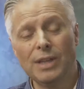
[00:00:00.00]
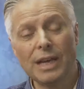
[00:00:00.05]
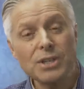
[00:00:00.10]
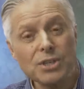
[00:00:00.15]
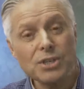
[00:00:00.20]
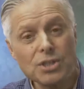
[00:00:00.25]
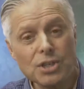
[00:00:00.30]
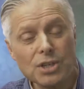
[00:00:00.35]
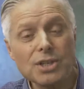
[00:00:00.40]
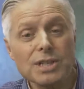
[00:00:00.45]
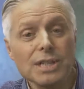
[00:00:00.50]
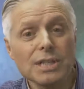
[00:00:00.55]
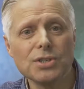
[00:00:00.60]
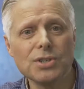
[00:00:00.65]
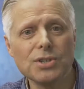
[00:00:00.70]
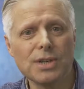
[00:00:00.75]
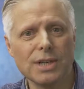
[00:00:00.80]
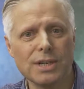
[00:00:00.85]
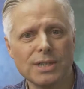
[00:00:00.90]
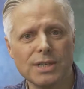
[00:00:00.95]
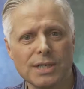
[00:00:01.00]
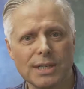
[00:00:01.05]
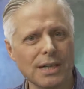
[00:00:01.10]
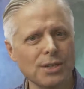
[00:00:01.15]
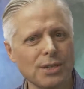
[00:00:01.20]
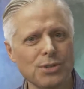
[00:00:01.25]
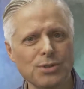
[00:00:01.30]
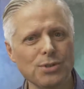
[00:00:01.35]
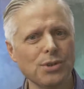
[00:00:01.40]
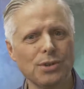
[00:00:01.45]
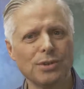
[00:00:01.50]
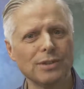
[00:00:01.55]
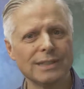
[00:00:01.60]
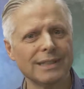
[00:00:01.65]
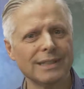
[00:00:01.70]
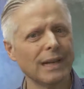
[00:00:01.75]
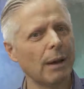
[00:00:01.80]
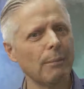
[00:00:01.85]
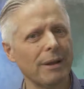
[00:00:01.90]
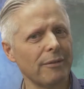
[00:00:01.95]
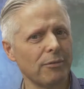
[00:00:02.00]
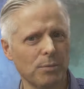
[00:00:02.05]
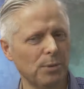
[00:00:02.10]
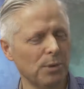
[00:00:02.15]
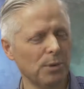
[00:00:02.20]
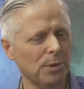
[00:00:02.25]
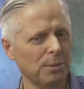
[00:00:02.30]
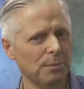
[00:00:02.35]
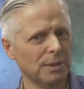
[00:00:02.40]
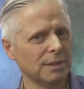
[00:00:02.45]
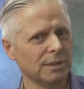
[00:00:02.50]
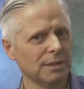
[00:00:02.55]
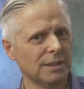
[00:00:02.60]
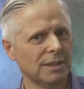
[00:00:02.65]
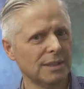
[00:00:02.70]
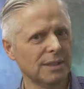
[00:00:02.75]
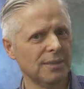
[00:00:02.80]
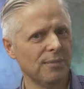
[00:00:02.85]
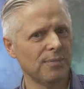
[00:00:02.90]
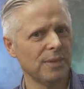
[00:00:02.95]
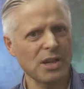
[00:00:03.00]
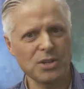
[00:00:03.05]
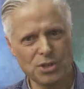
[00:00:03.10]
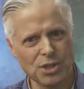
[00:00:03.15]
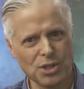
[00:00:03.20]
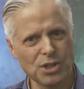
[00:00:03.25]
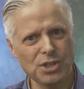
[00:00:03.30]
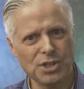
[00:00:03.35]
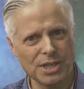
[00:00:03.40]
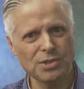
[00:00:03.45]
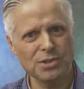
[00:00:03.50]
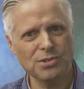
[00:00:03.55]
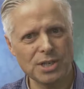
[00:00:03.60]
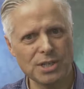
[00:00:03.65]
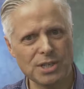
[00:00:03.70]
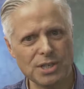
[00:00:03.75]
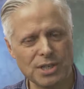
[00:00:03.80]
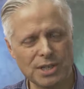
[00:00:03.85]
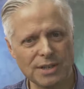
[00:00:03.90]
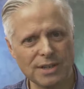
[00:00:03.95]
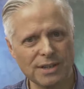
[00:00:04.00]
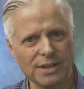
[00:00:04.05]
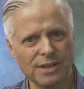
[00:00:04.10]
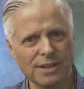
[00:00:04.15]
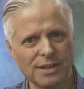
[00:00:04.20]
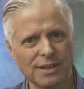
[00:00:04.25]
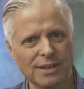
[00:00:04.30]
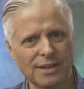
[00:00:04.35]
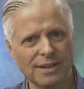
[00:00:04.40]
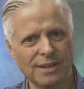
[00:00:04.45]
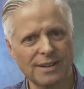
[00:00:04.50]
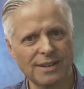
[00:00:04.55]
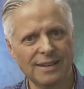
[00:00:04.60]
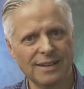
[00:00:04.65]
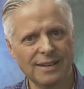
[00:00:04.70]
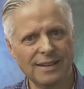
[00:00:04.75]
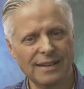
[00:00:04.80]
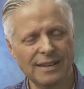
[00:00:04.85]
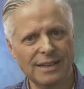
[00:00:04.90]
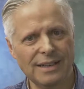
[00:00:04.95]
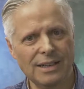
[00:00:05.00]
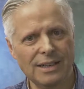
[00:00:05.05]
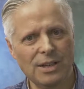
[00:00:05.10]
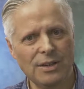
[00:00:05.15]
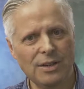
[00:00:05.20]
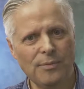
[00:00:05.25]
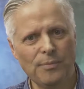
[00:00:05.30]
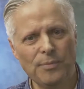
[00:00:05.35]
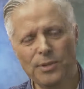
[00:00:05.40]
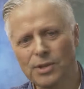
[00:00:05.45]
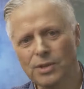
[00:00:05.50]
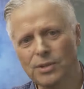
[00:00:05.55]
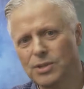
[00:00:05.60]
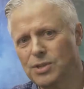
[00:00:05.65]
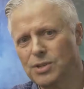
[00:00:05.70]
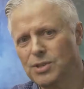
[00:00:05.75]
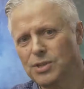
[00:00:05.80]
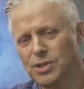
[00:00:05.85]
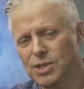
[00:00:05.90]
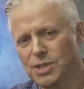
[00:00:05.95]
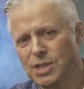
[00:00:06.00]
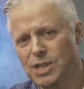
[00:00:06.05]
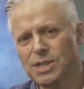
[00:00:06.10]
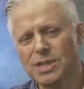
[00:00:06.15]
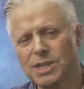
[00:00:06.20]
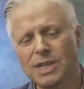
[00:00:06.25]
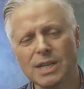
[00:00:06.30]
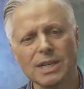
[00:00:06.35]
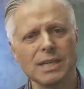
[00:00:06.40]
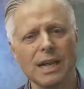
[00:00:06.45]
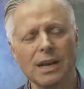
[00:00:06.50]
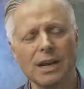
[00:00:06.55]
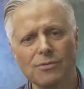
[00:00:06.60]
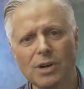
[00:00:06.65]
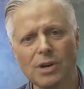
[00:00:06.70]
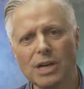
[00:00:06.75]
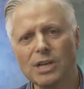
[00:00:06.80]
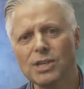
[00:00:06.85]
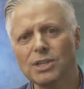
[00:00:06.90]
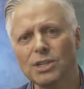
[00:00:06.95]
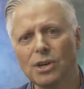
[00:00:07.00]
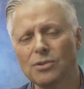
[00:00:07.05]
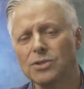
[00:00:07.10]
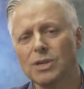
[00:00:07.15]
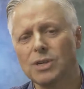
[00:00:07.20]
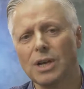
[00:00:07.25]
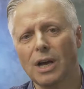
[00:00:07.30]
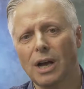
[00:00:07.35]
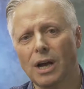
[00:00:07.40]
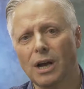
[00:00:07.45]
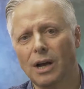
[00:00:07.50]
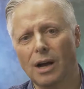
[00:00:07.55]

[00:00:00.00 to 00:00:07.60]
That's just interested. That's not come and have an appointment. That's just interested. The statistics and ratios